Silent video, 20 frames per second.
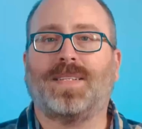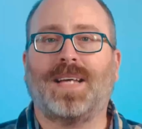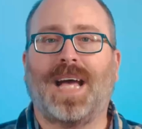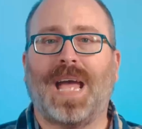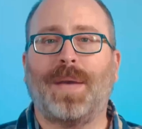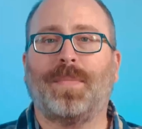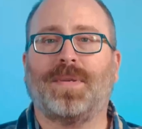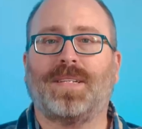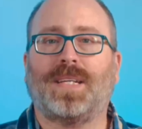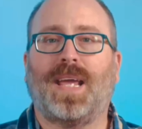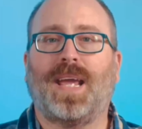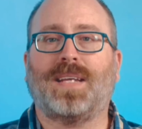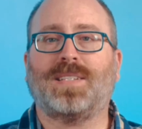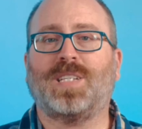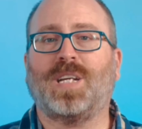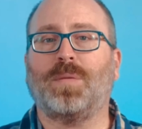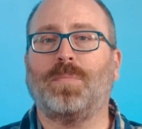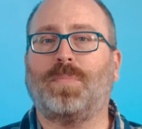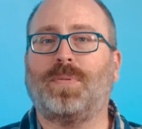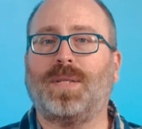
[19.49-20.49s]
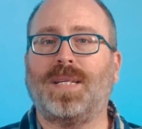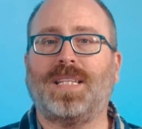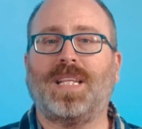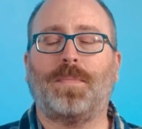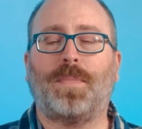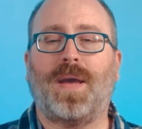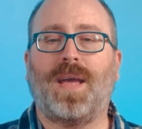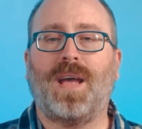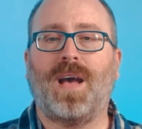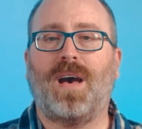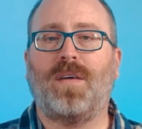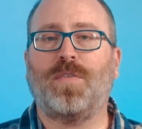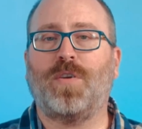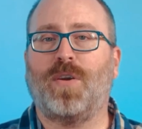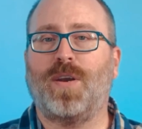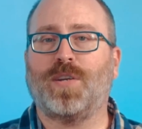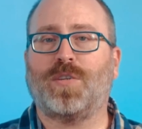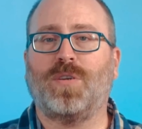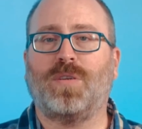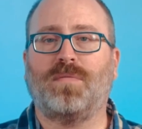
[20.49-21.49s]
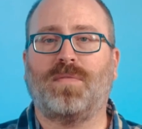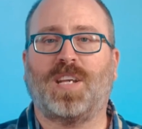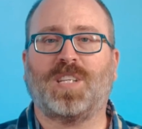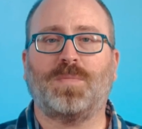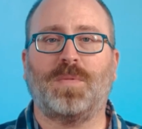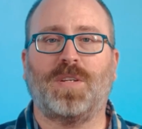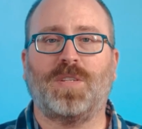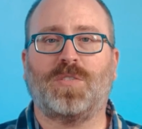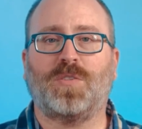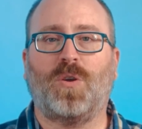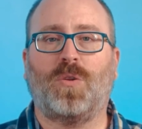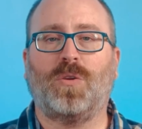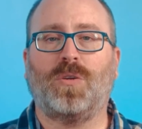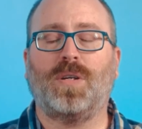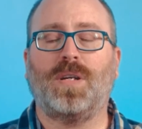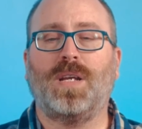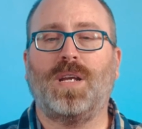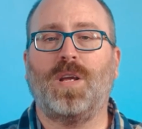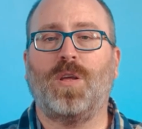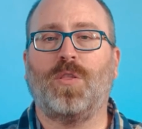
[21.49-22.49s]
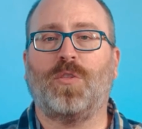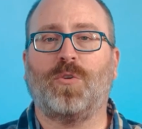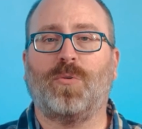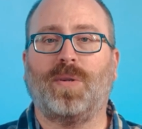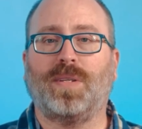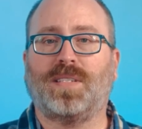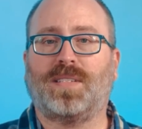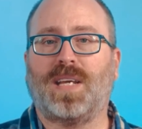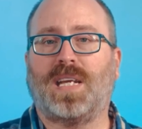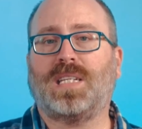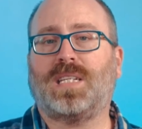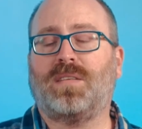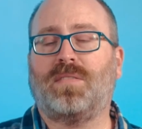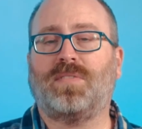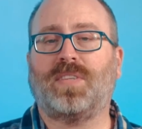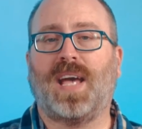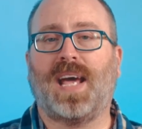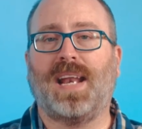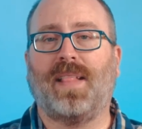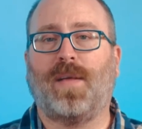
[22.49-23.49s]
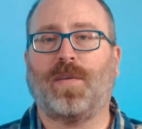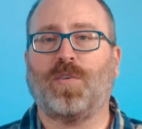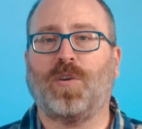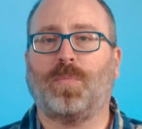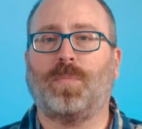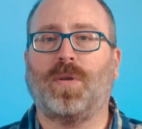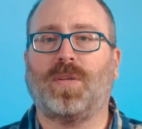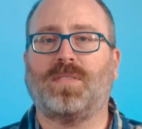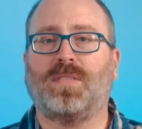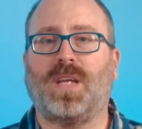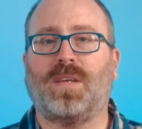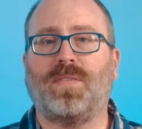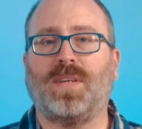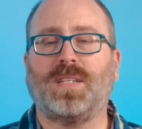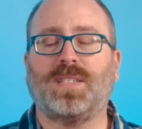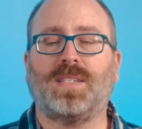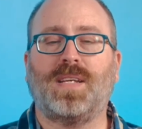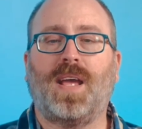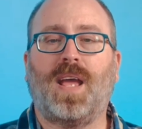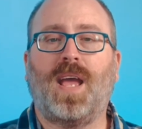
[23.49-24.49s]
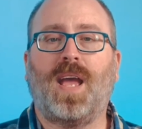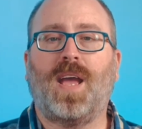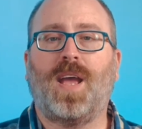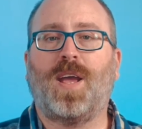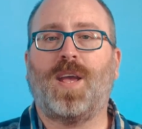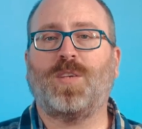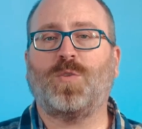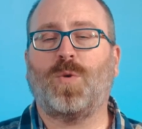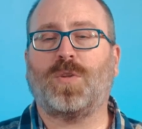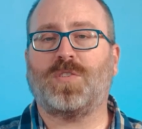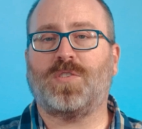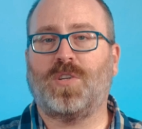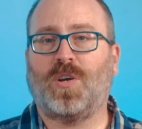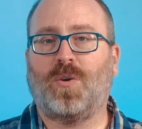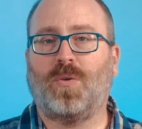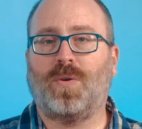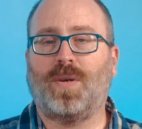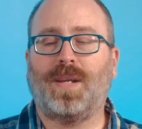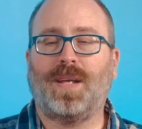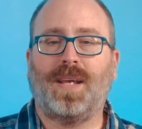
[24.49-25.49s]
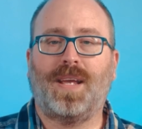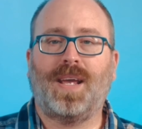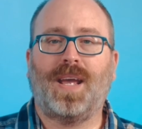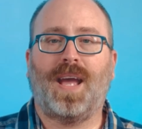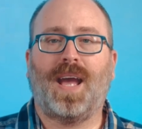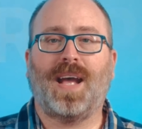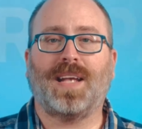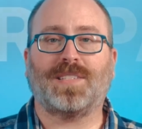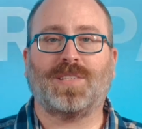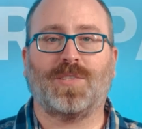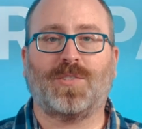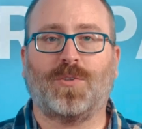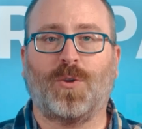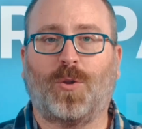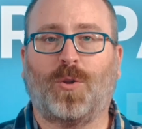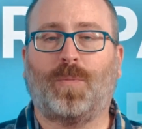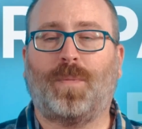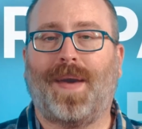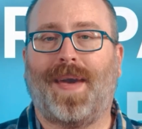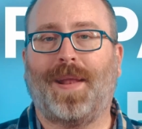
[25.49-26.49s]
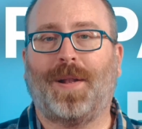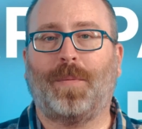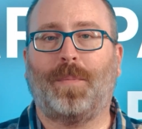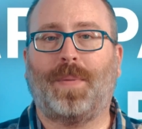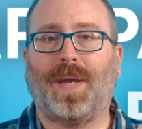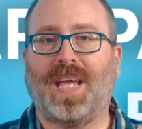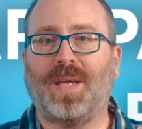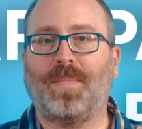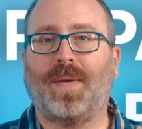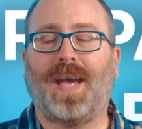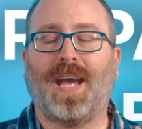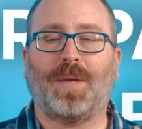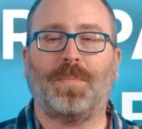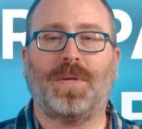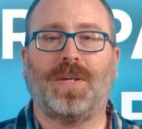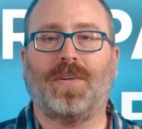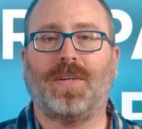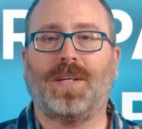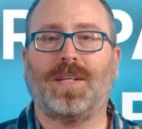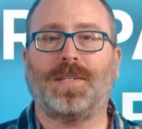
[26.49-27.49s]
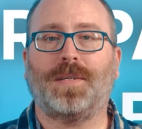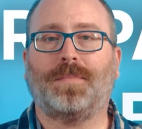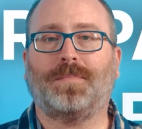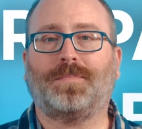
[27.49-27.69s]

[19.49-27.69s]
time it takes to completely pay off your initial investment in solar through incentives and electric bill savings is what's known as the solar panel payback period.